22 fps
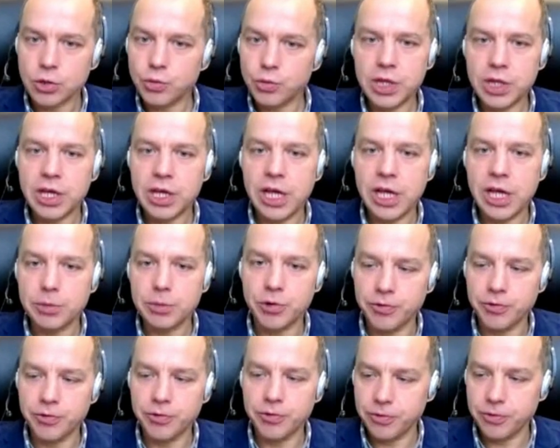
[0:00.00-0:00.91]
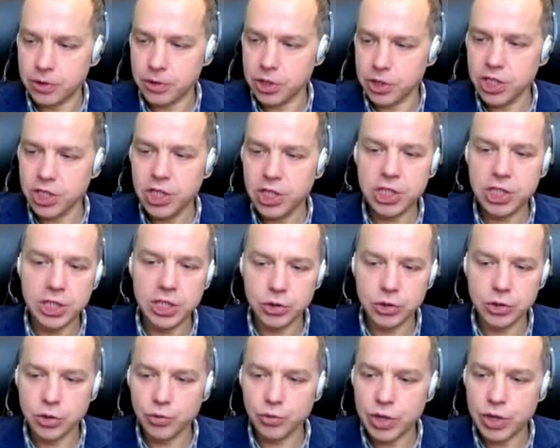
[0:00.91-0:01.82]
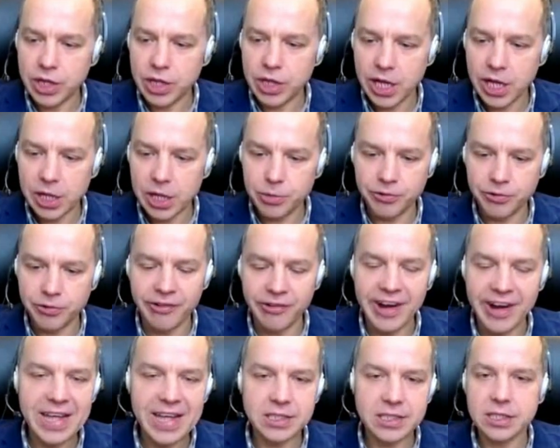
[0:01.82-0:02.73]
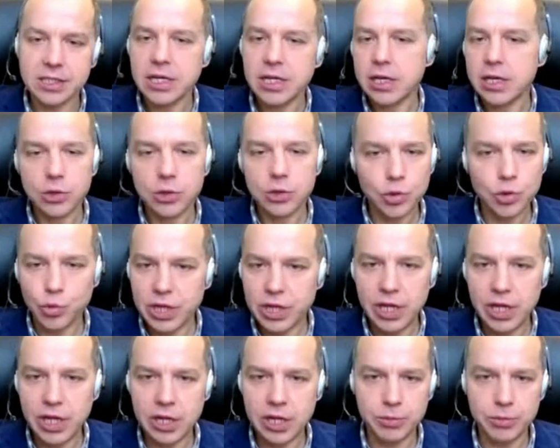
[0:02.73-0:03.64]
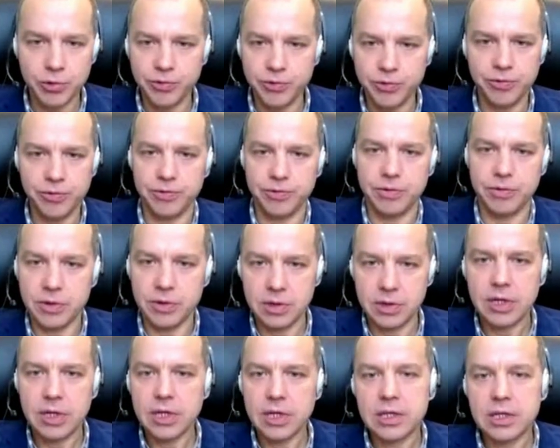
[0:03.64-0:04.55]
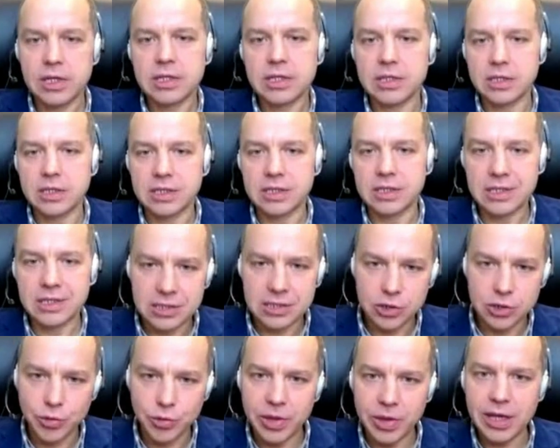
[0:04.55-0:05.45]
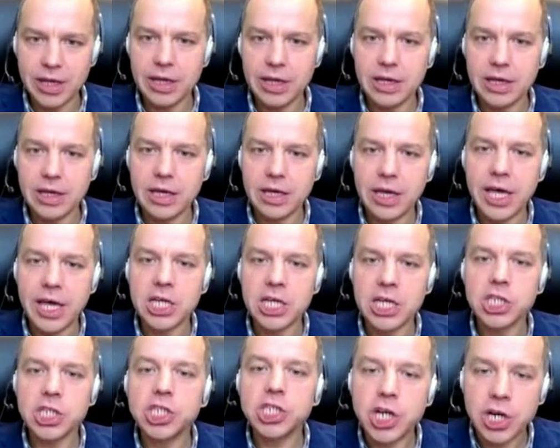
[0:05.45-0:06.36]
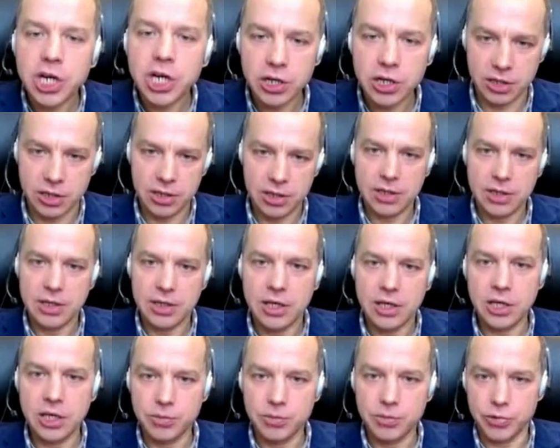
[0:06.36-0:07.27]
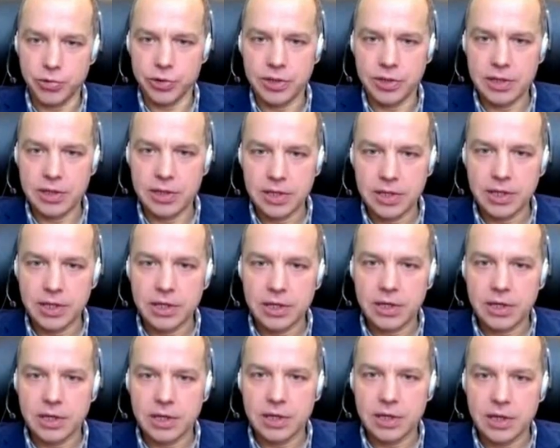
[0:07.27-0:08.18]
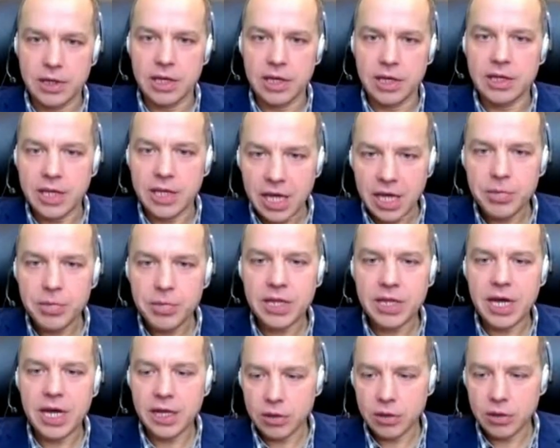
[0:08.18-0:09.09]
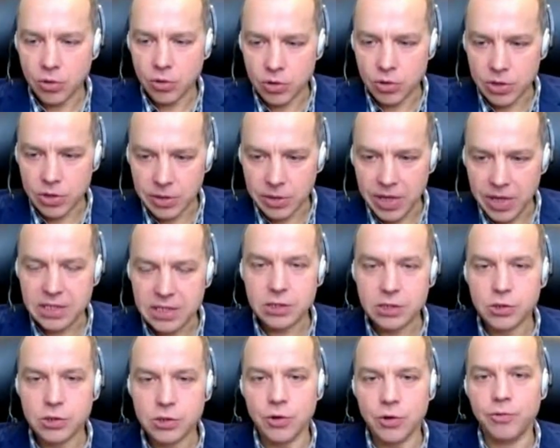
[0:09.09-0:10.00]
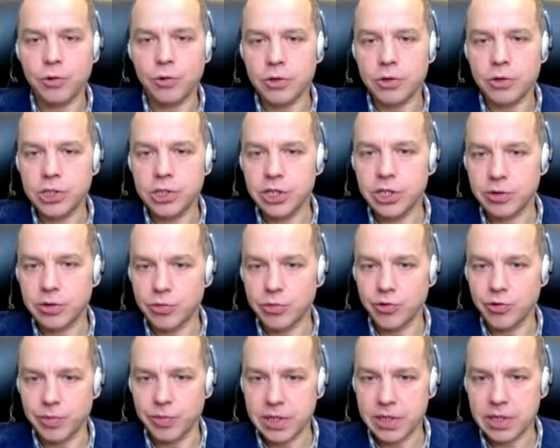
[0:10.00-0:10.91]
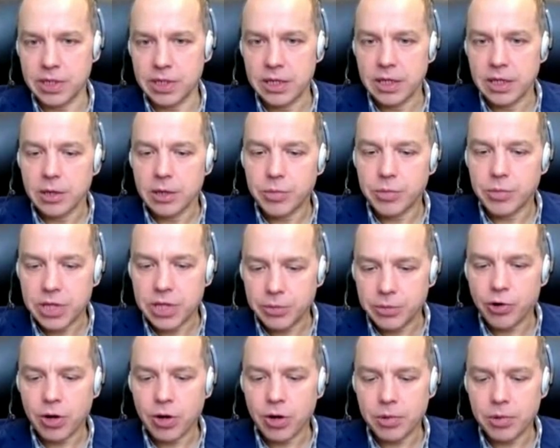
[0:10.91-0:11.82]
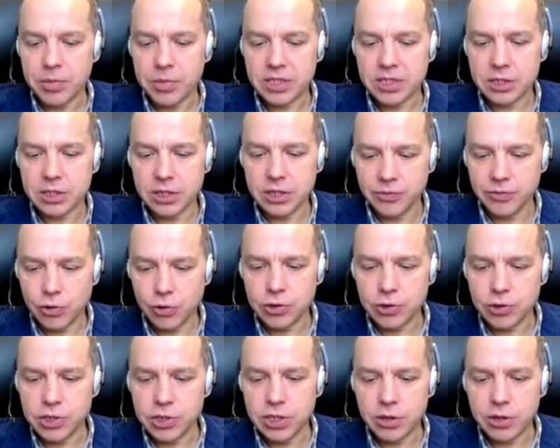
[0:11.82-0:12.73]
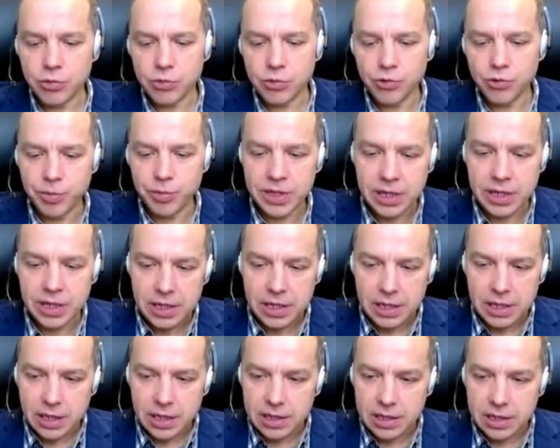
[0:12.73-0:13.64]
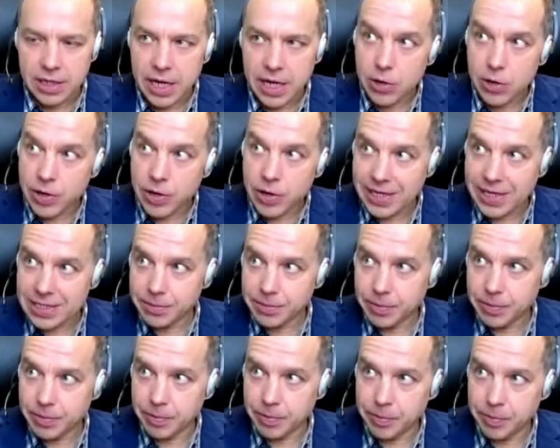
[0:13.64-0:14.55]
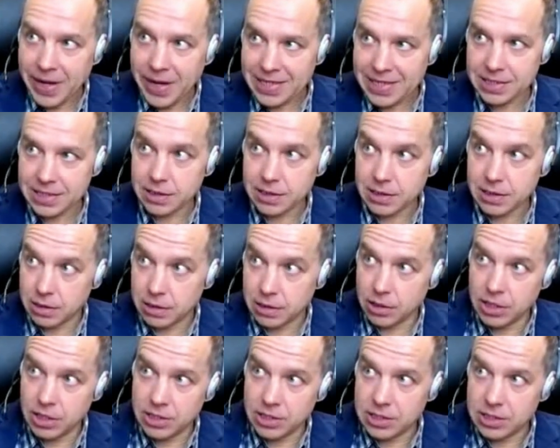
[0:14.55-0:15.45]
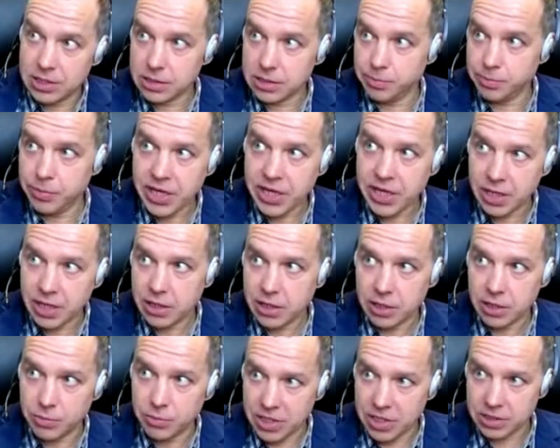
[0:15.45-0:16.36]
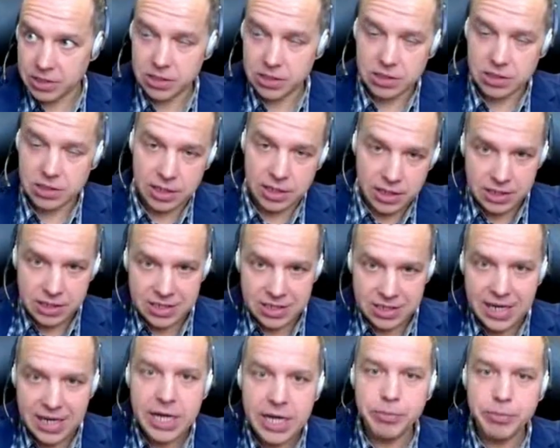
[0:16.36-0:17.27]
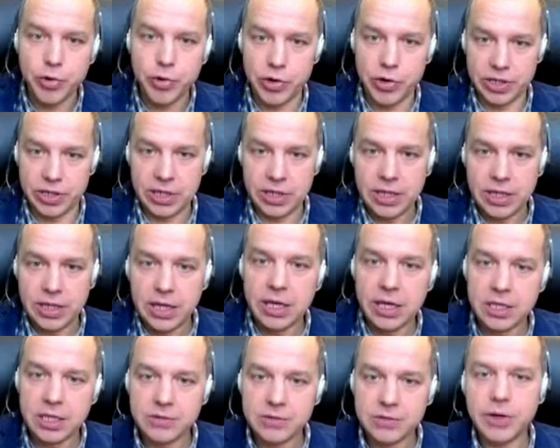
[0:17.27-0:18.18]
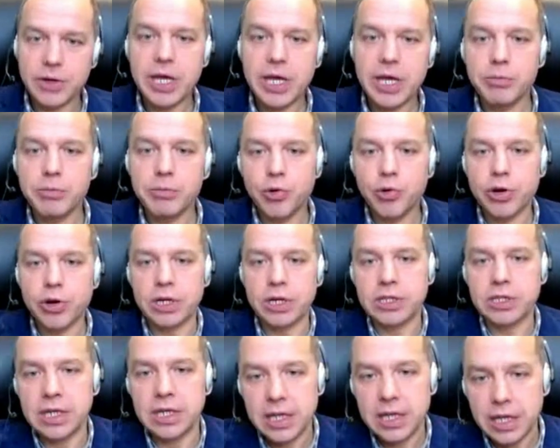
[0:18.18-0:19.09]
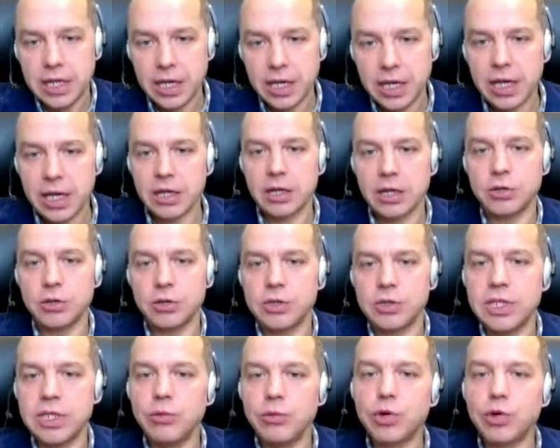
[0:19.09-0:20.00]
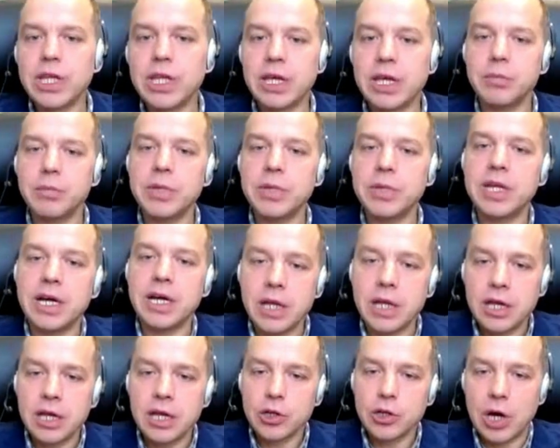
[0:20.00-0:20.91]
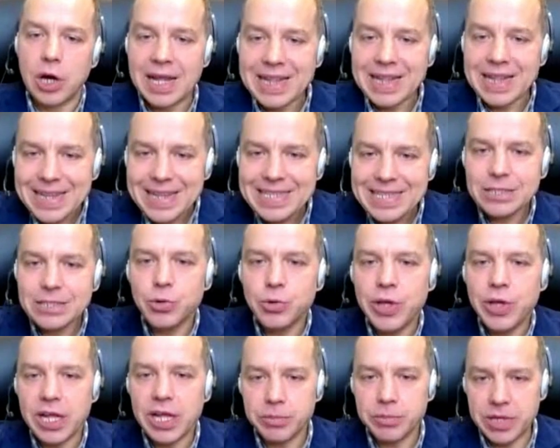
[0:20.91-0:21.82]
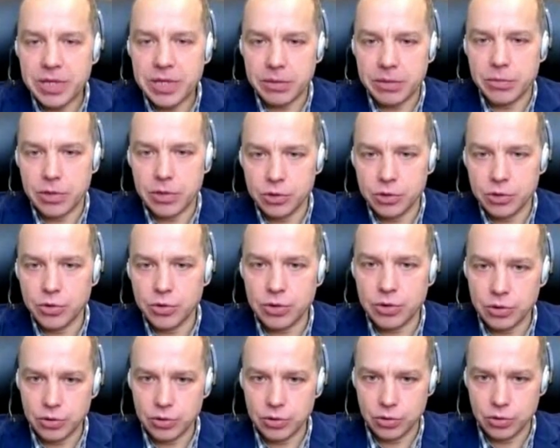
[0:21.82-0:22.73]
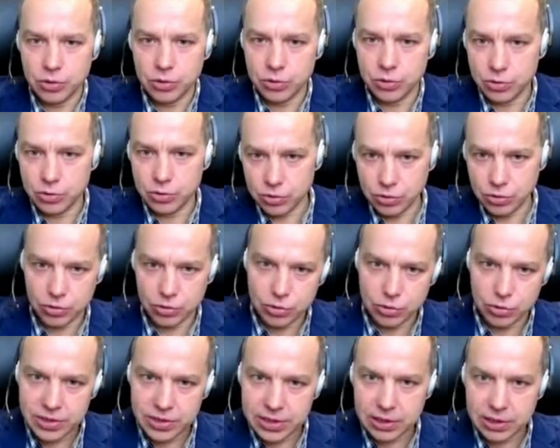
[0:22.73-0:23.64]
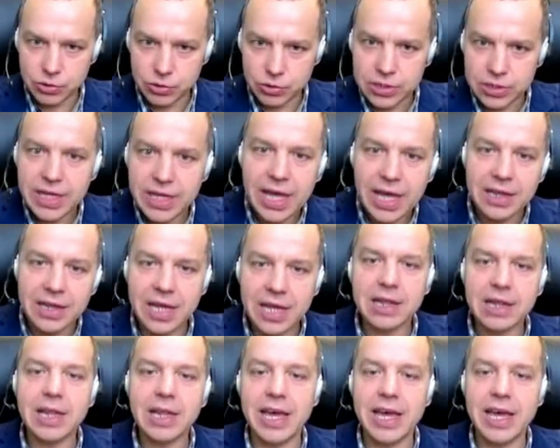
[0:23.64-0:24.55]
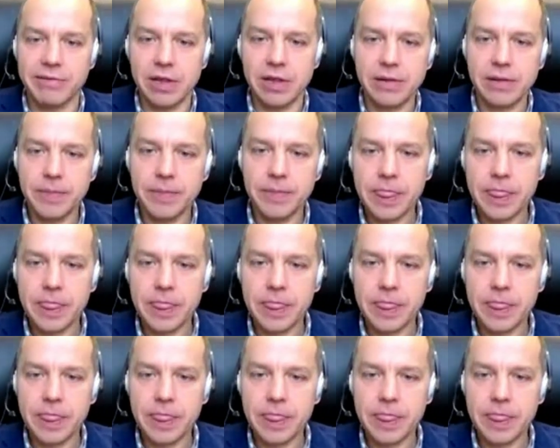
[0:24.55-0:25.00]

not with the help of uh, teaching, not with the help of grants, not with the help of uh, some external input. It can be done on the basis of volunteer movement. But the problem is that volunteer movement now has past uh, its peak. It means its high point, and it's very important again to see what can be done, at least to help them uh, to to to to to, to, to stay at that level,